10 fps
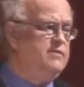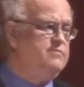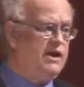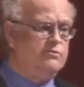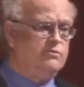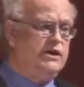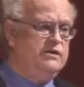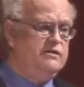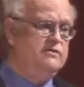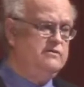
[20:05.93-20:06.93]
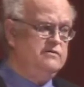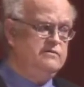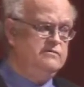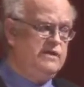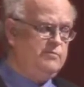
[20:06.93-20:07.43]
And by the way,
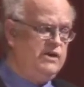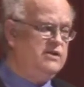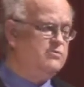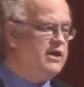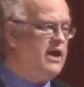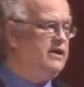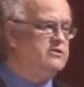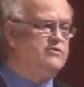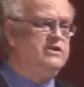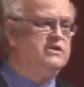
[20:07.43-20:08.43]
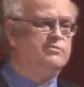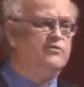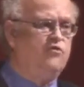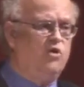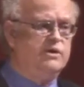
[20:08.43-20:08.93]
that means we can't increase the
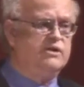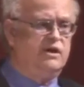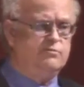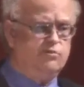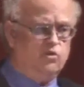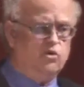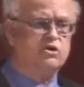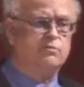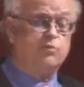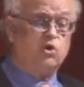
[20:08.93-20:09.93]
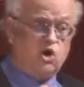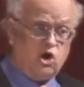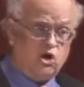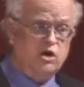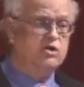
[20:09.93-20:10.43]
performance on a per,
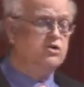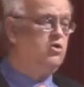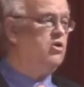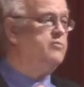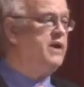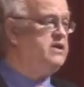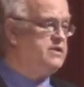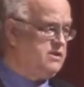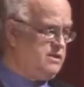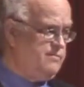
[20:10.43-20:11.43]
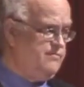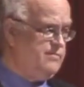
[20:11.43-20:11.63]
per core basis.